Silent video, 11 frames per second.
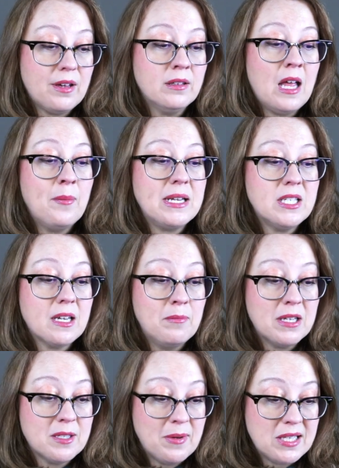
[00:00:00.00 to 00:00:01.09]
Allow me to
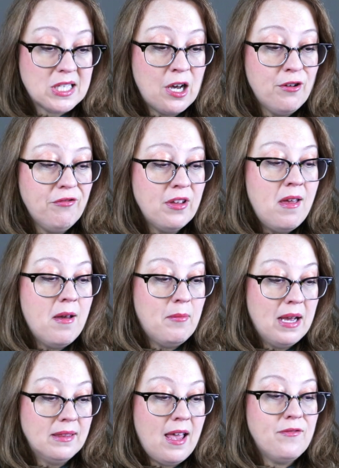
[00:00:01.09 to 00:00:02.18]
commit to myself,
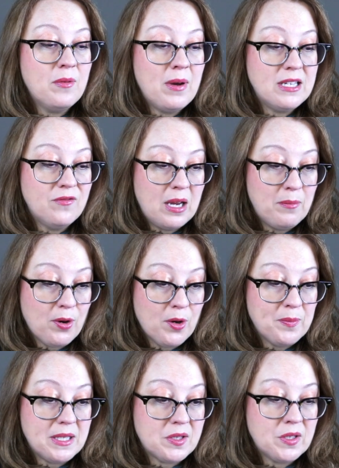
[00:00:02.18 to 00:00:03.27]
my life, and my divine
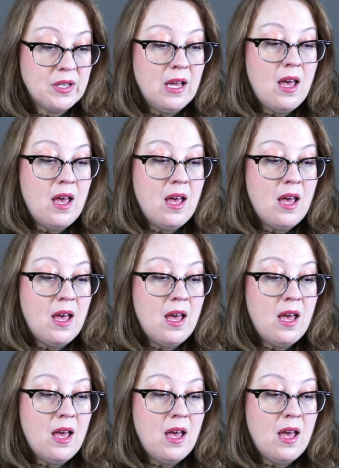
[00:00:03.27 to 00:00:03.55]
purpose.